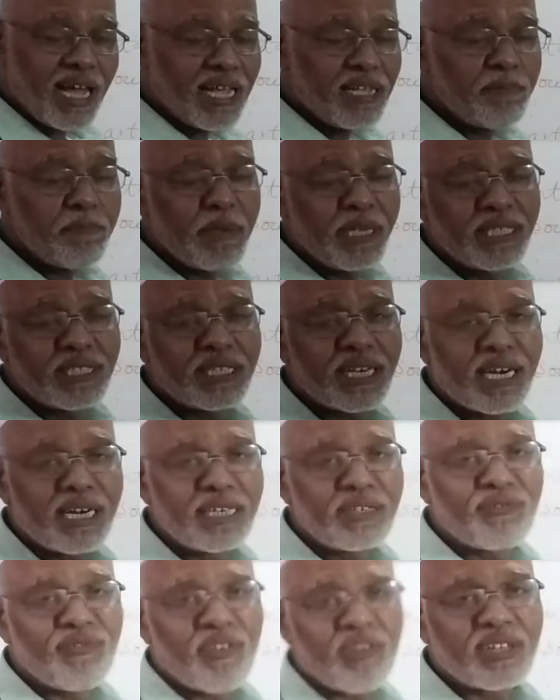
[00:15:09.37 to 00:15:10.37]
IP
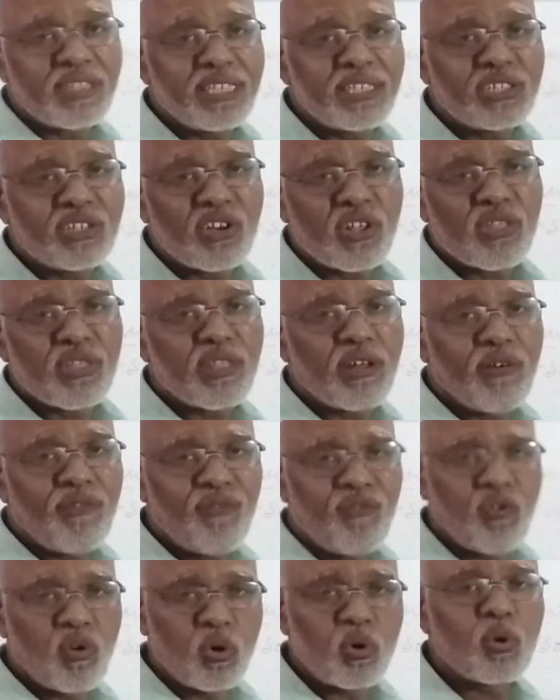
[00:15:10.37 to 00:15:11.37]
stands for the strength
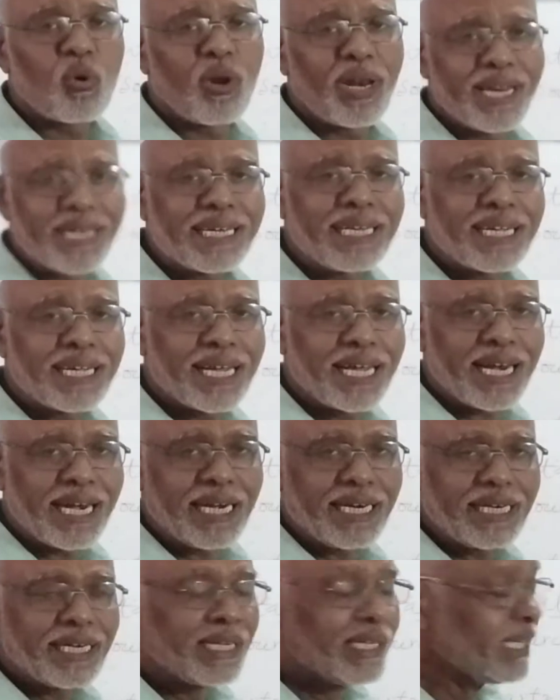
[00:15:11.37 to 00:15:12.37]
of photoelectric
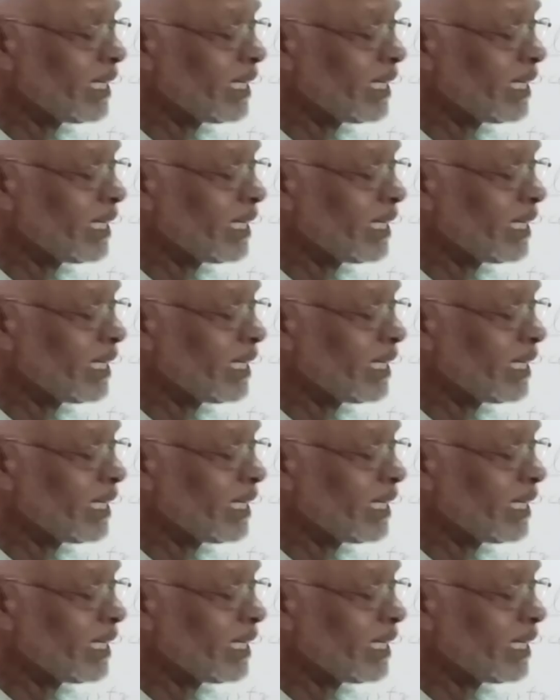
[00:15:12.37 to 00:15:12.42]
current.